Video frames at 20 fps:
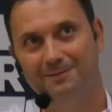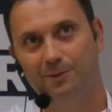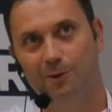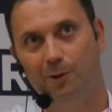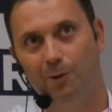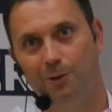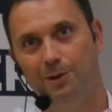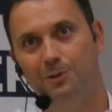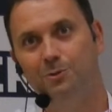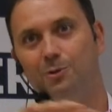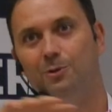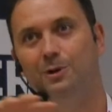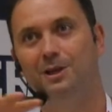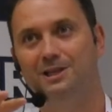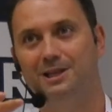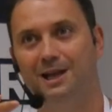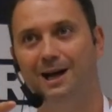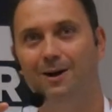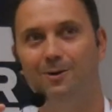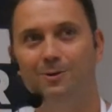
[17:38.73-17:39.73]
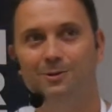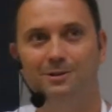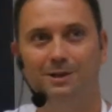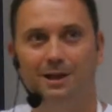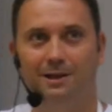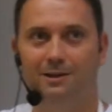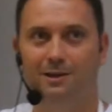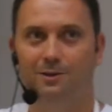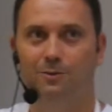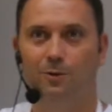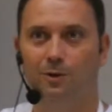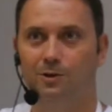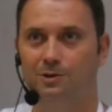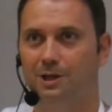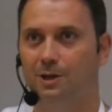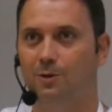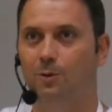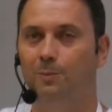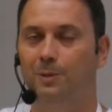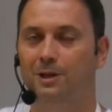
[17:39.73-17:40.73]
go into his house, and it was
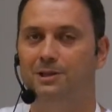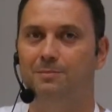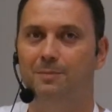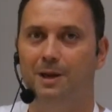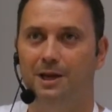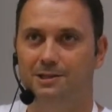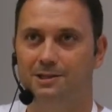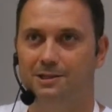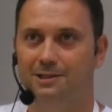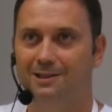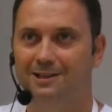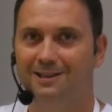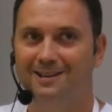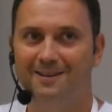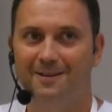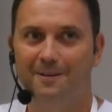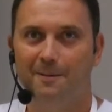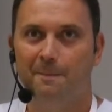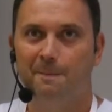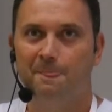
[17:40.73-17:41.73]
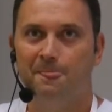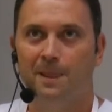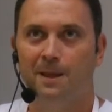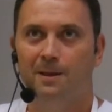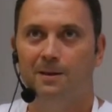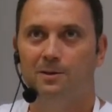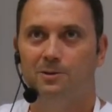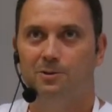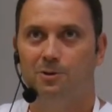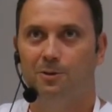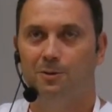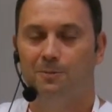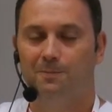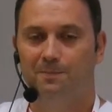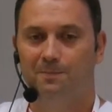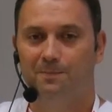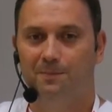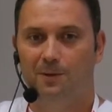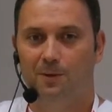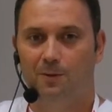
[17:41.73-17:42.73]
a complete mess. So
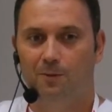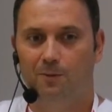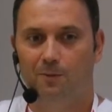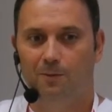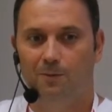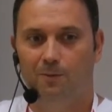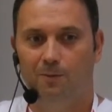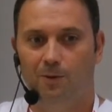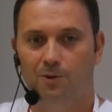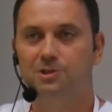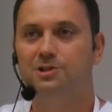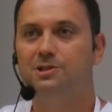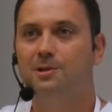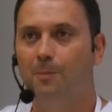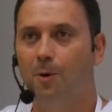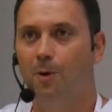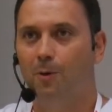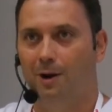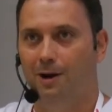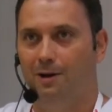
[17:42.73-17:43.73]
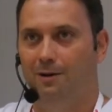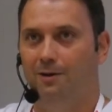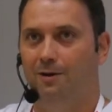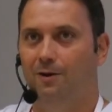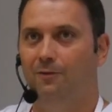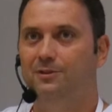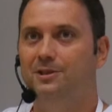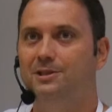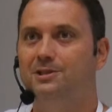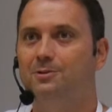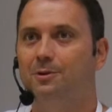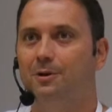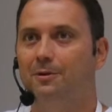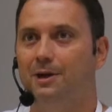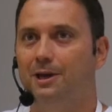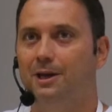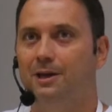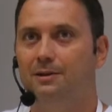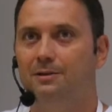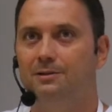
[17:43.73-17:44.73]
what's the moral of this
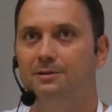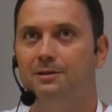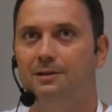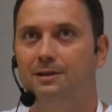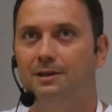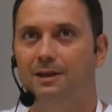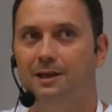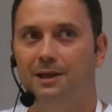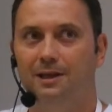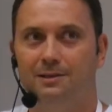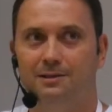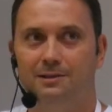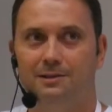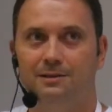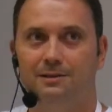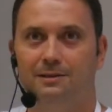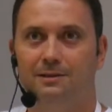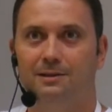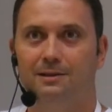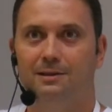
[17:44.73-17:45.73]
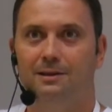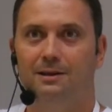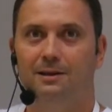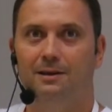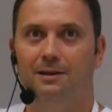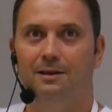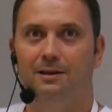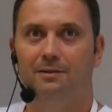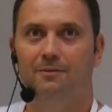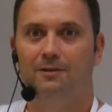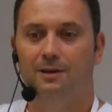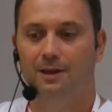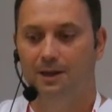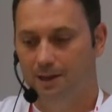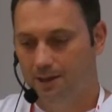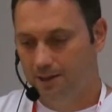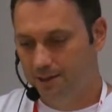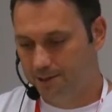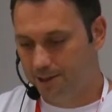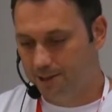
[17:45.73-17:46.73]
story? It's
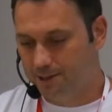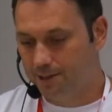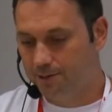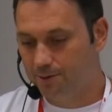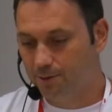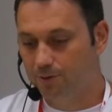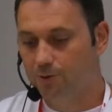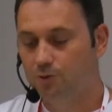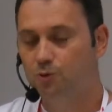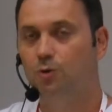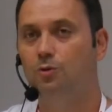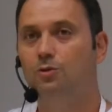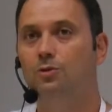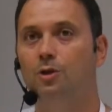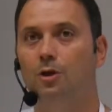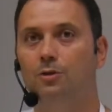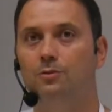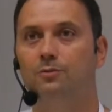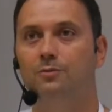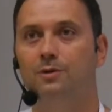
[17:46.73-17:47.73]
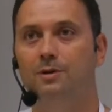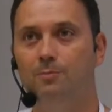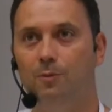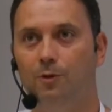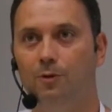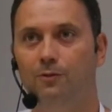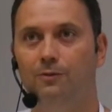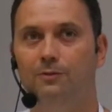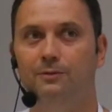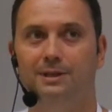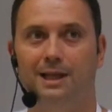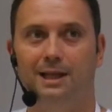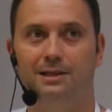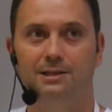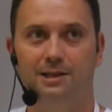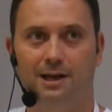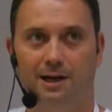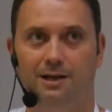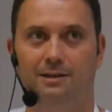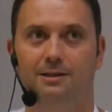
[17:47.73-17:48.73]
Chesterton should not remove
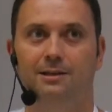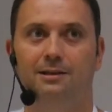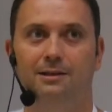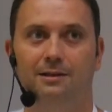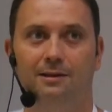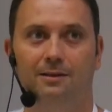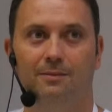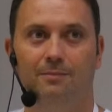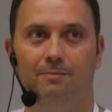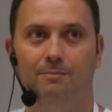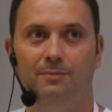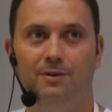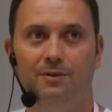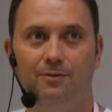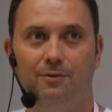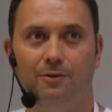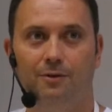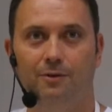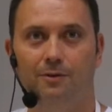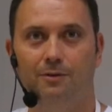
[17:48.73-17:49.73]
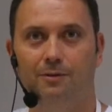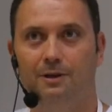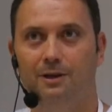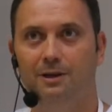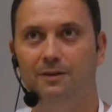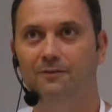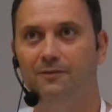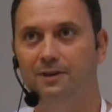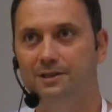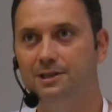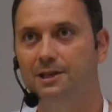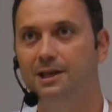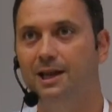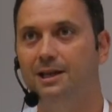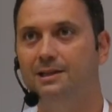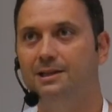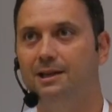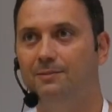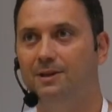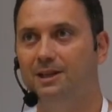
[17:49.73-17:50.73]
that yard before
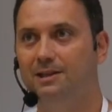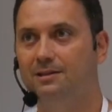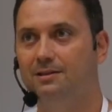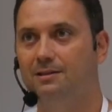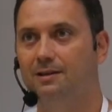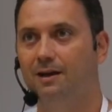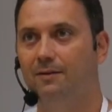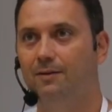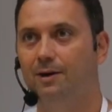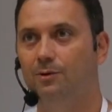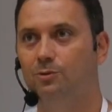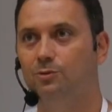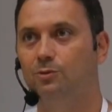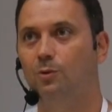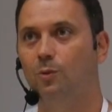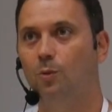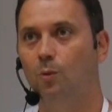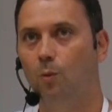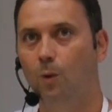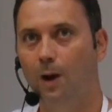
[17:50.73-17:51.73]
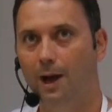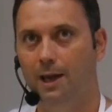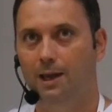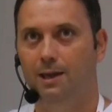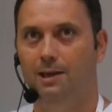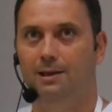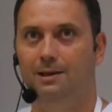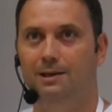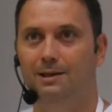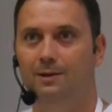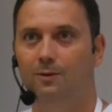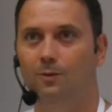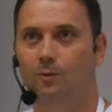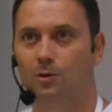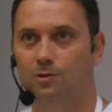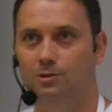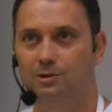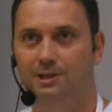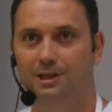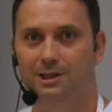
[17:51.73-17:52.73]
investigate a bit about why
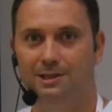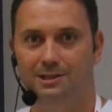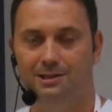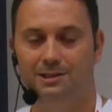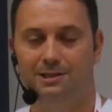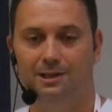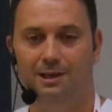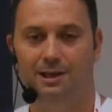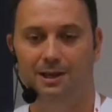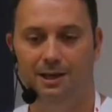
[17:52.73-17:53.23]
was this